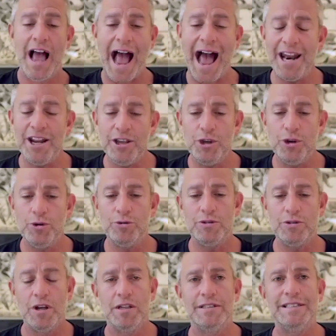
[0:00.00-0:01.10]
How do you
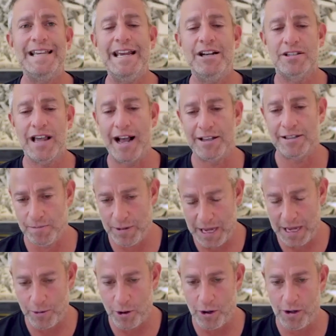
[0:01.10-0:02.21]
yeah. teach that to
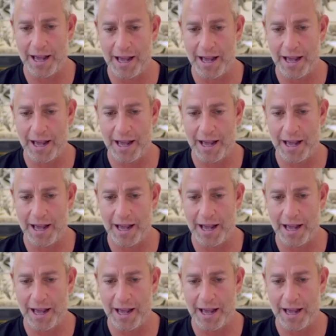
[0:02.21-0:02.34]
people?